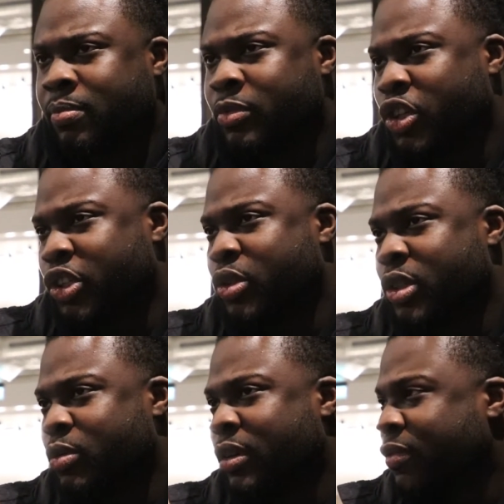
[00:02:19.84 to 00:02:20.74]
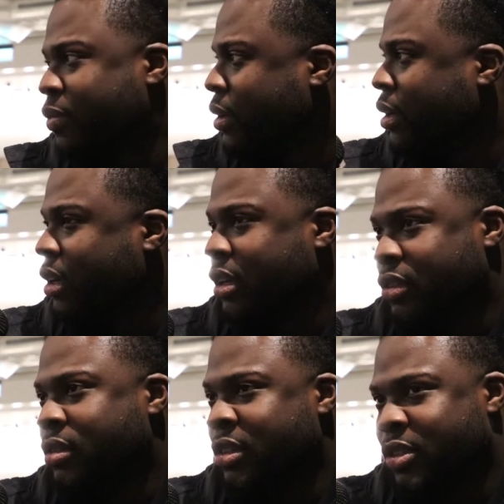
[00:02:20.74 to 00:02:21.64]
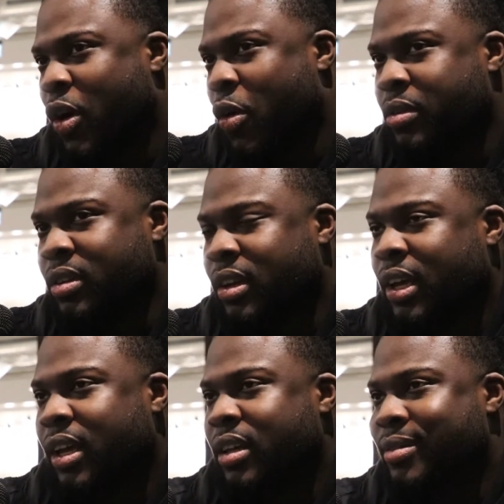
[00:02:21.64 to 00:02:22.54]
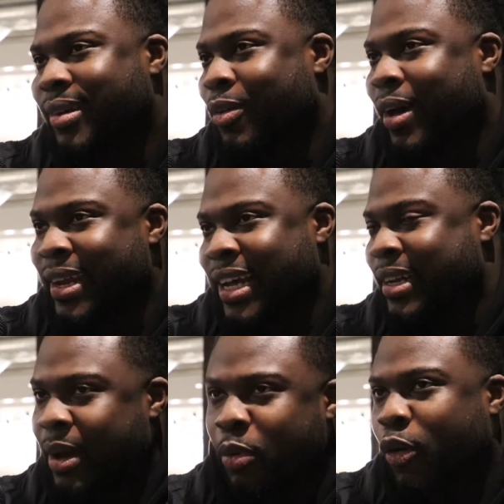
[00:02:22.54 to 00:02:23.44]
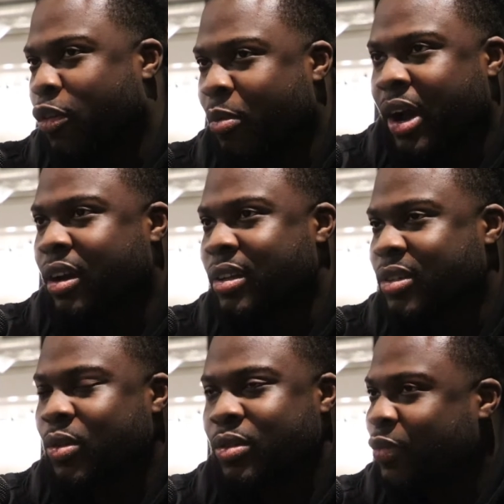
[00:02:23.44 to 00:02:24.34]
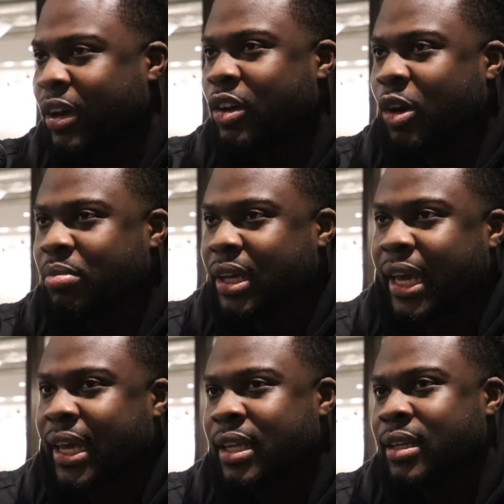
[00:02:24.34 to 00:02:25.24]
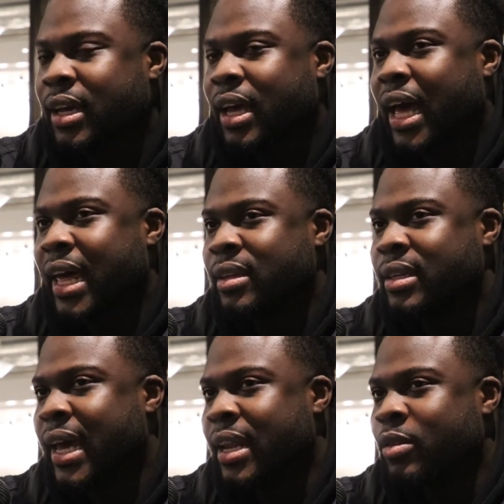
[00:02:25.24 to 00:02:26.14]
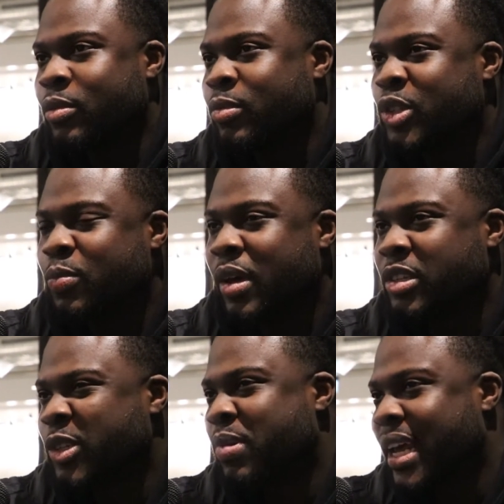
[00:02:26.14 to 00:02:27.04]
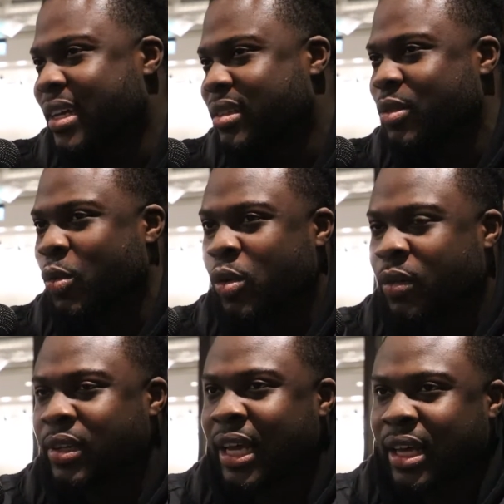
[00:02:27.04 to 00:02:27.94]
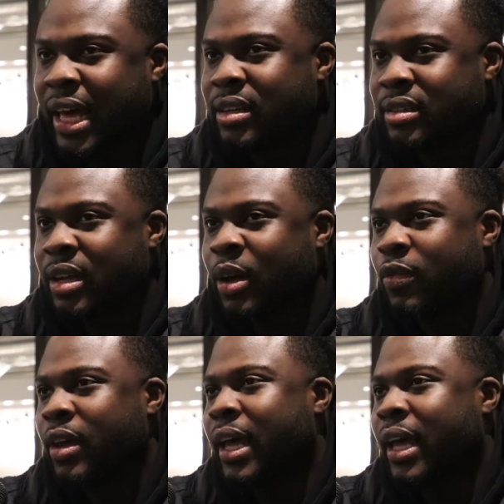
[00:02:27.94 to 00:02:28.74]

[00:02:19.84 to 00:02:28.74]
Joshua's with DAZN. So, and that they're both Americans, so it's very complicated. And then splits, all of that kind of stuff.